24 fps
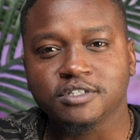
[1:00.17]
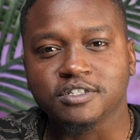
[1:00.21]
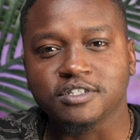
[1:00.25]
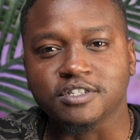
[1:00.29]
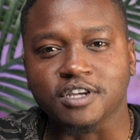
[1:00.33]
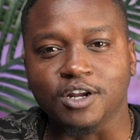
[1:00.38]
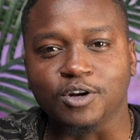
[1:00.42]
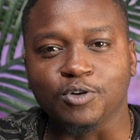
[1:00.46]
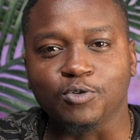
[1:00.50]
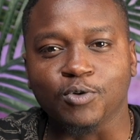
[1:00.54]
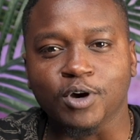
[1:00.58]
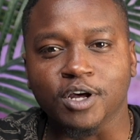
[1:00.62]

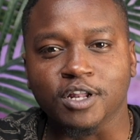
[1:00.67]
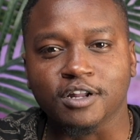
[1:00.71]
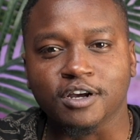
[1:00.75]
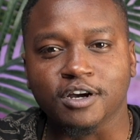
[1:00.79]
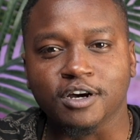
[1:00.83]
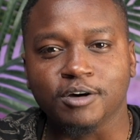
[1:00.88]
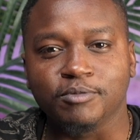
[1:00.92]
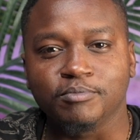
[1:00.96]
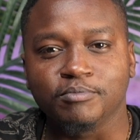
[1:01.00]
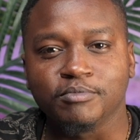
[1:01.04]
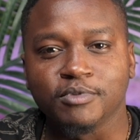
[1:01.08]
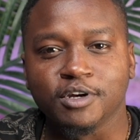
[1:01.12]
and
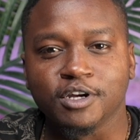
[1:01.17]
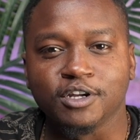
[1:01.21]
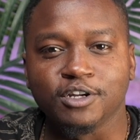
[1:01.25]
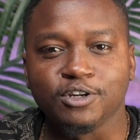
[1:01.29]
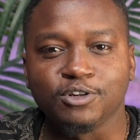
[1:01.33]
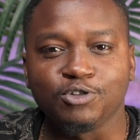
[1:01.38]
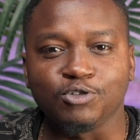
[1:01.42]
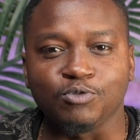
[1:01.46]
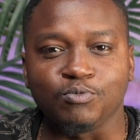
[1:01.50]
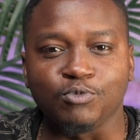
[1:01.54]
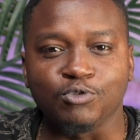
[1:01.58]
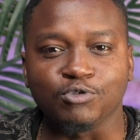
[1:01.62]
welcome
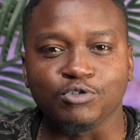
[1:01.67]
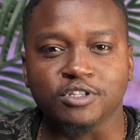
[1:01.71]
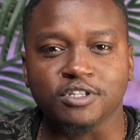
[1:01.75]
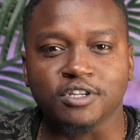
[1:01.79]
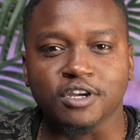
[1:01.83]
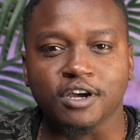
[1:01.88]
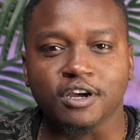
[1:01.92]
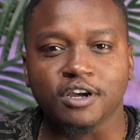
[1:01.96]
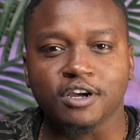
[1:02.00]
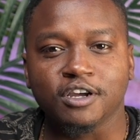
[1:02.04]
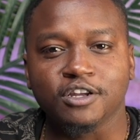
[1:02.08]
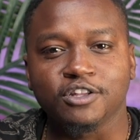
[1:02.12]
to
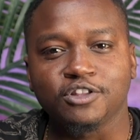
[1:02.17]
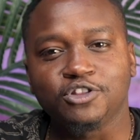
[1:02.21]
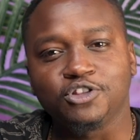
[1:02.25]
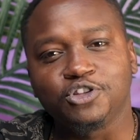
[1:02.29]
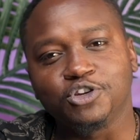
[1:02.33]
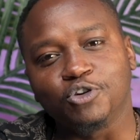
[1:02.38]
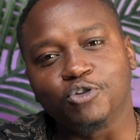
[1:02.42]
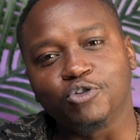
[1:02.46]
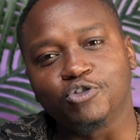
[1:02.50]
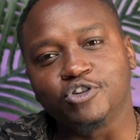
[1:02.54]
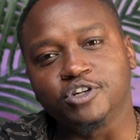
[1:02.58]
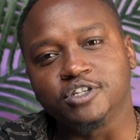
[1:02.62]
Musa
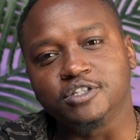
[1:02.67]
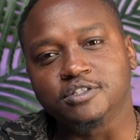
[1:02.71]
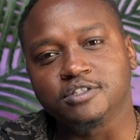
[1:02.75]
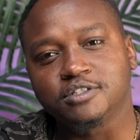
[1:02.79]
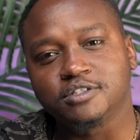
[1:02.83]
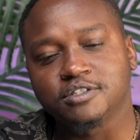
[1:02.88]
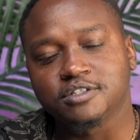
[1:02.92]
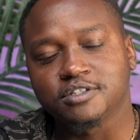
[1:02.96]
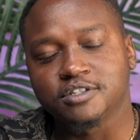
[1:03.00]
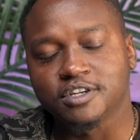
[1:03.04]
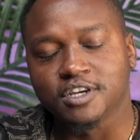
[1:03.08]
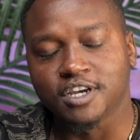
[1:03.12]
Theories.
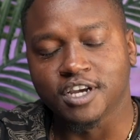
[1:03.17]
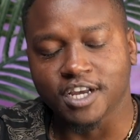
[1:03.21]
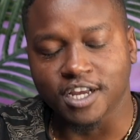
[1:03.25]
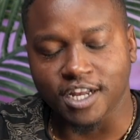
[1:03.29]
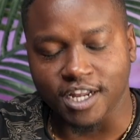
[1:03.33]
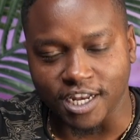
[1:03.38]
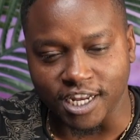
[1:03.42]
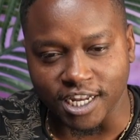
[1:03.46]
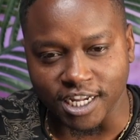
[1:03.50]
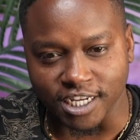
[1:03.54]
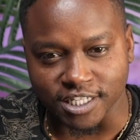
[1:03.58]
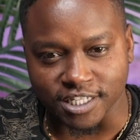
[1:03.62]

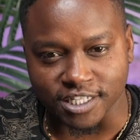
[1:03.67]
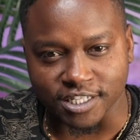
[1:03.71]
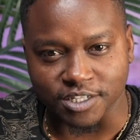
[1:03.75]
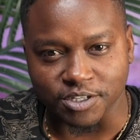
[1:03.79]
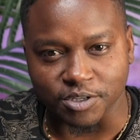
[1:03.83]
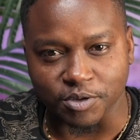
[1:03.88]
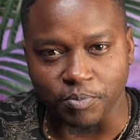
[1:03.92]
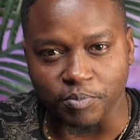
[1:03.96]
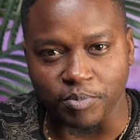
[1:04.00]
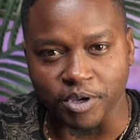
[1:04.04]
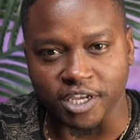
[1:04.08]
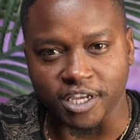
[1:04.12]
Let's
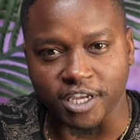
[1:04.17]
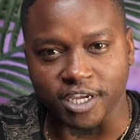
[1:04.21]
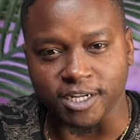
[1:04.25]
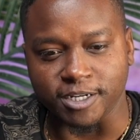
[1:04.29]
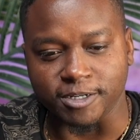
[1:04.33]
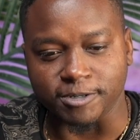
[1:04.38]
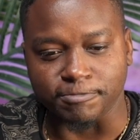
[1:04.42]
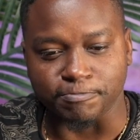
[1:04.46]
begin.